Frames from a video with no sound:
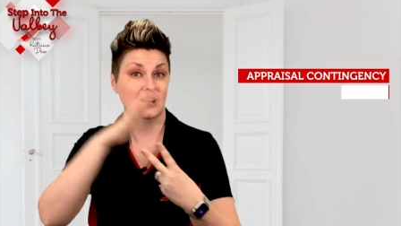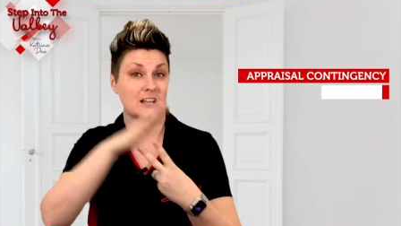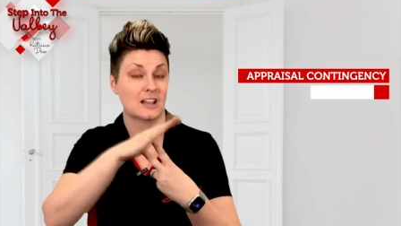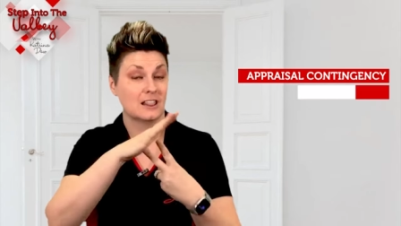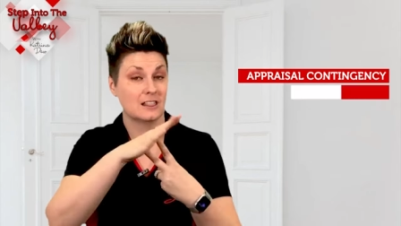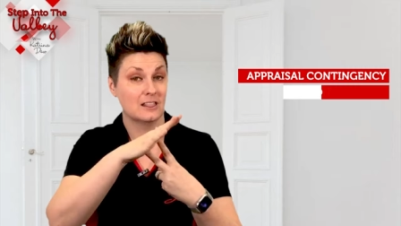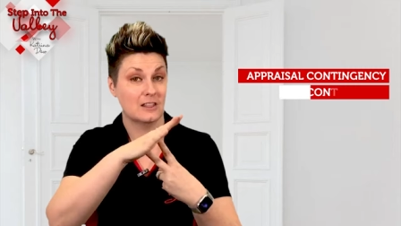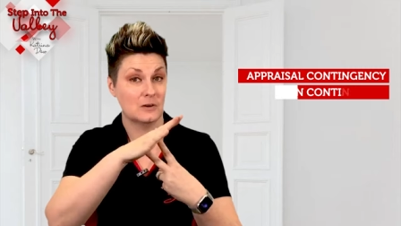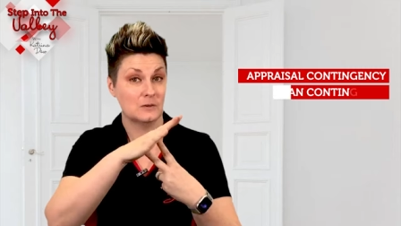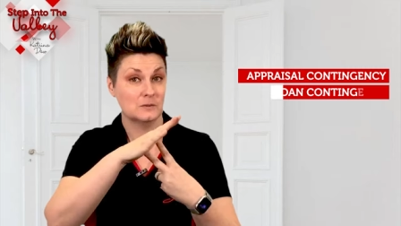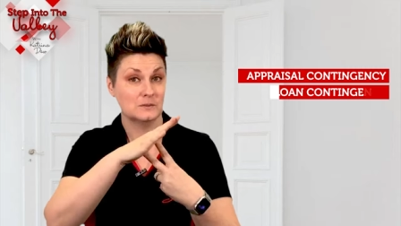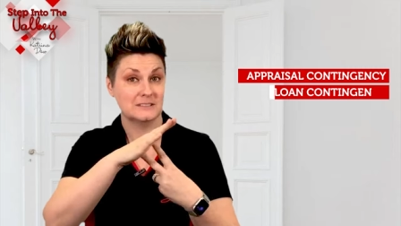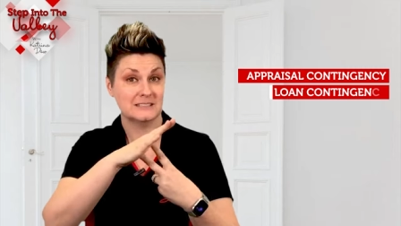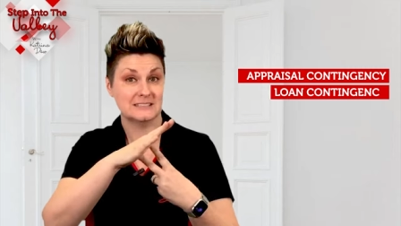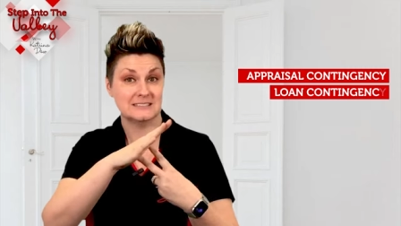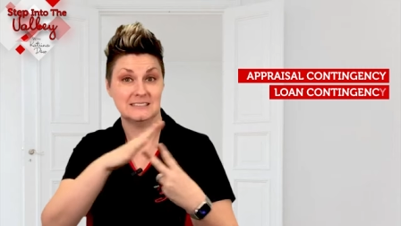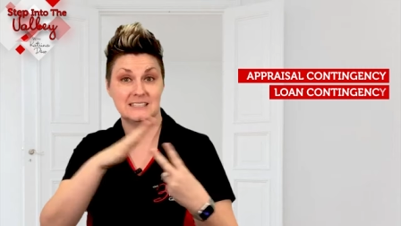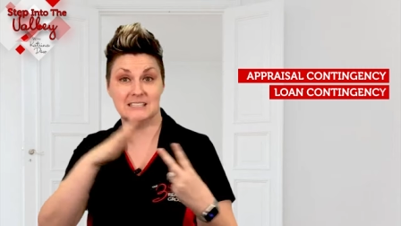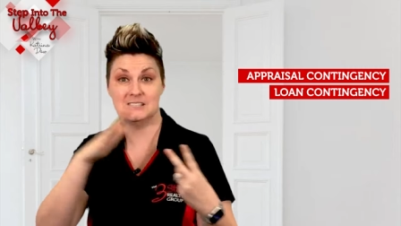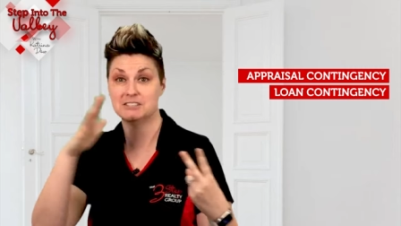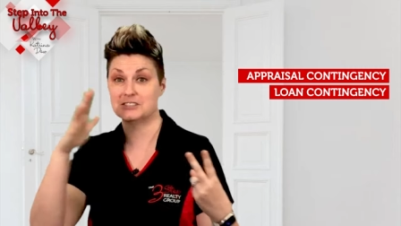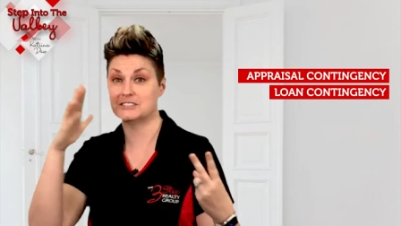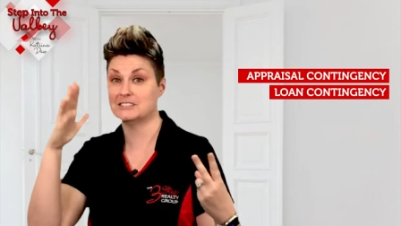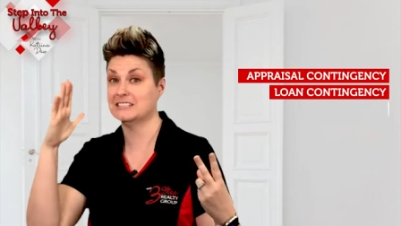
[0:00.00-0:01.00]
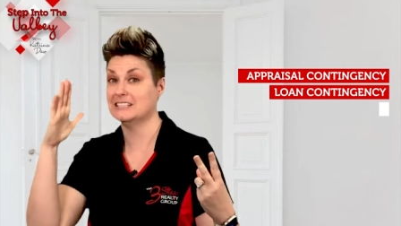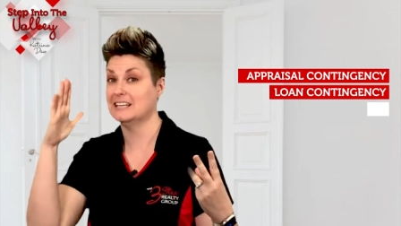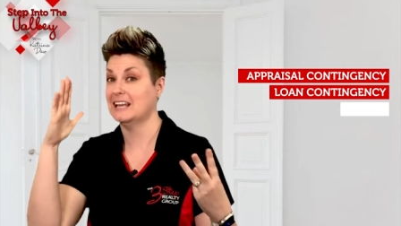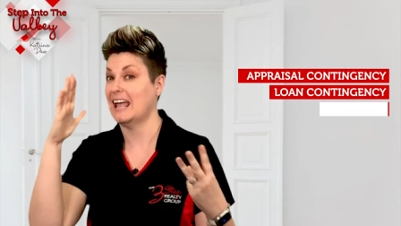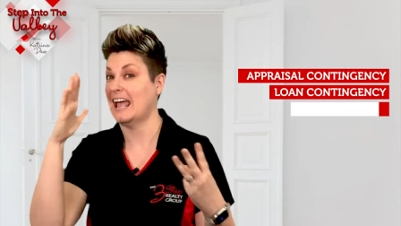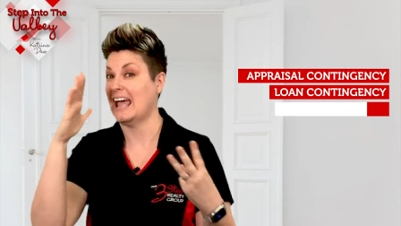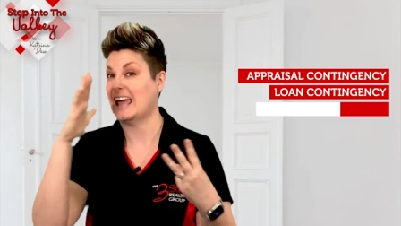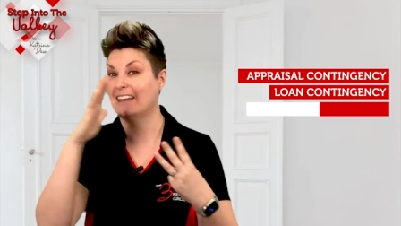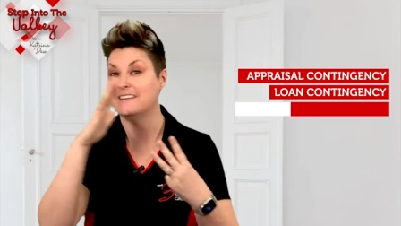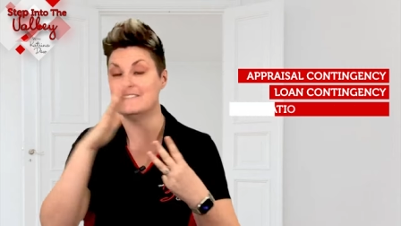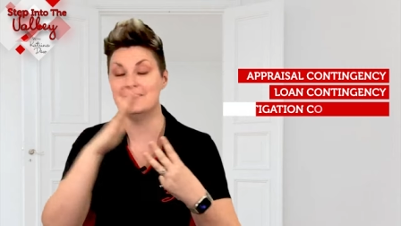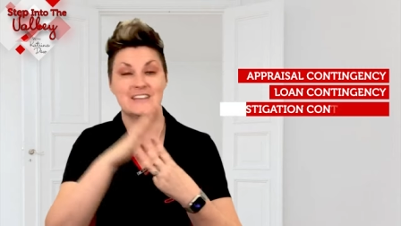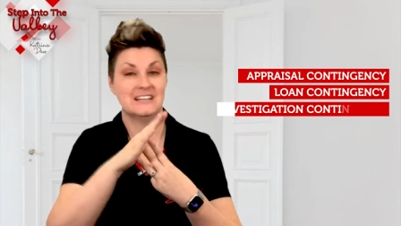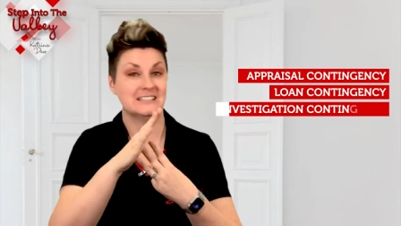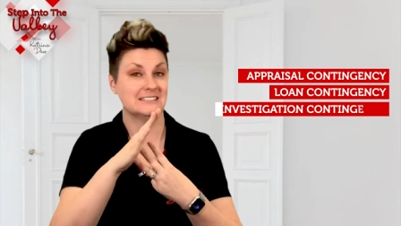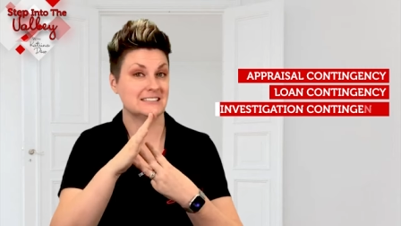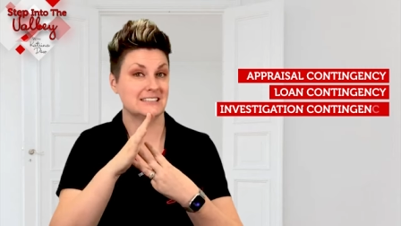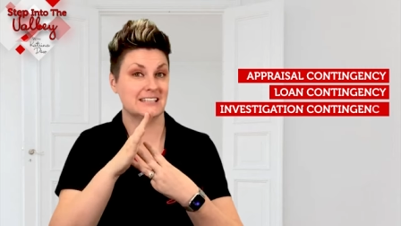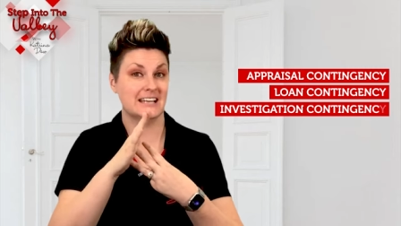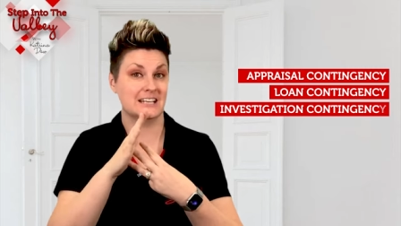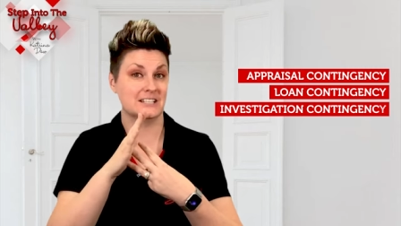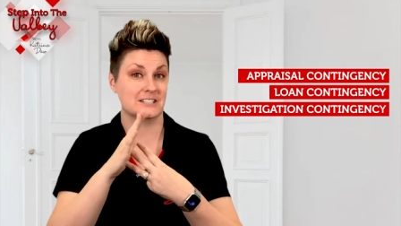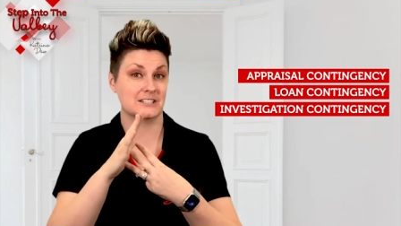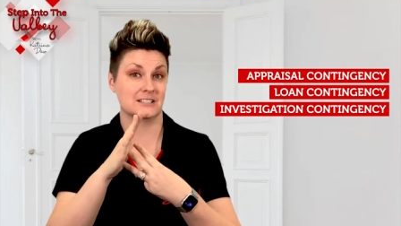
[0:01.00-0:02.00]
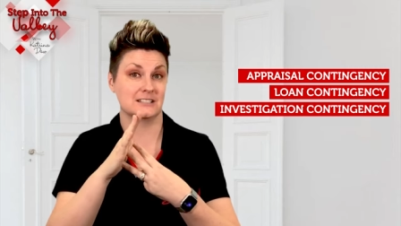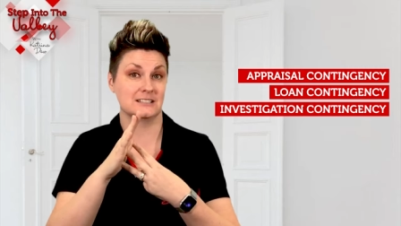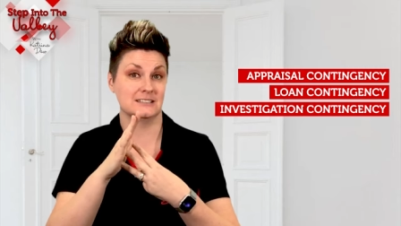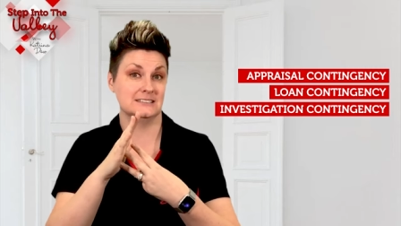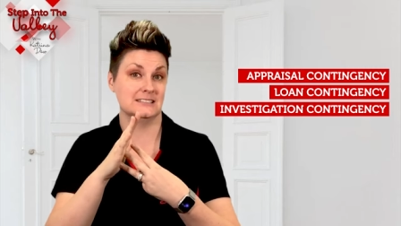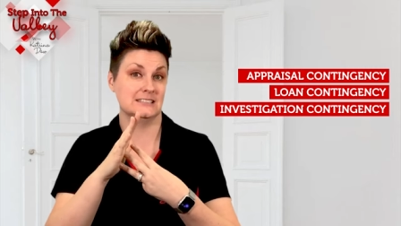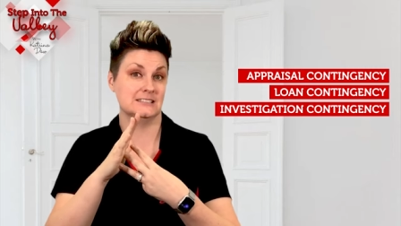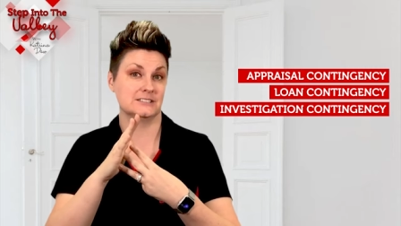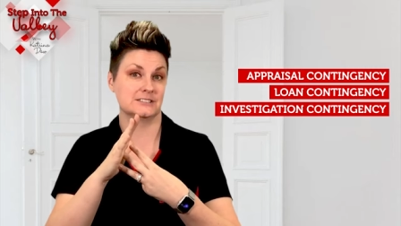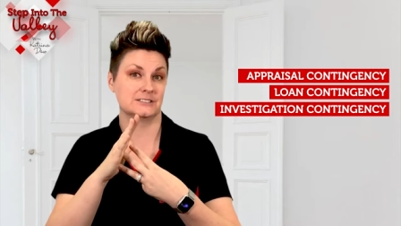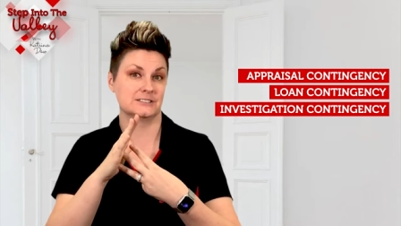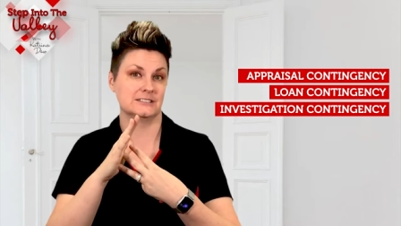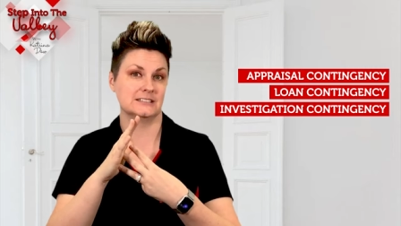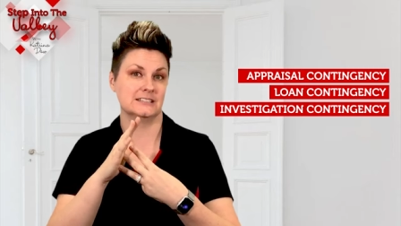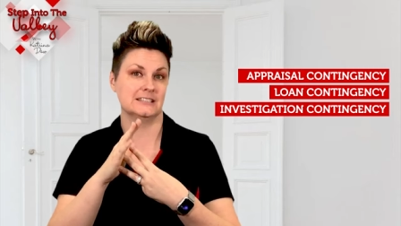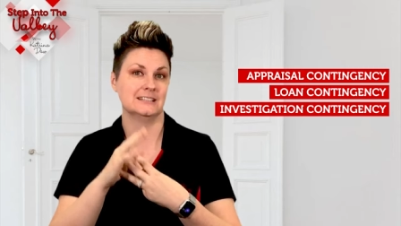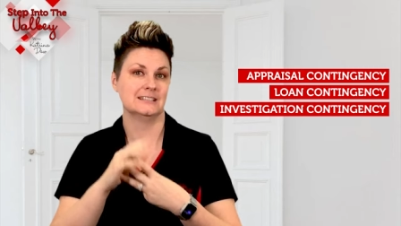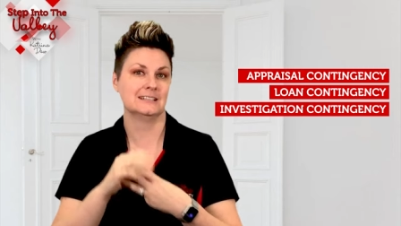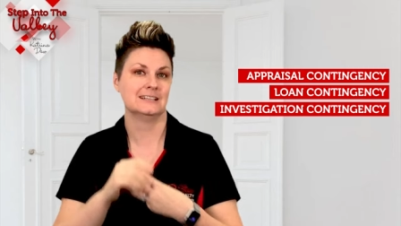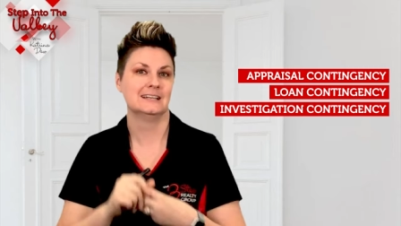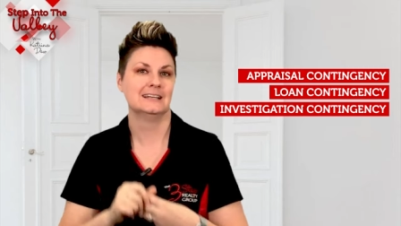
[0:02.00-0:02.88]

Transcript: loan contingency, and investigation contingency.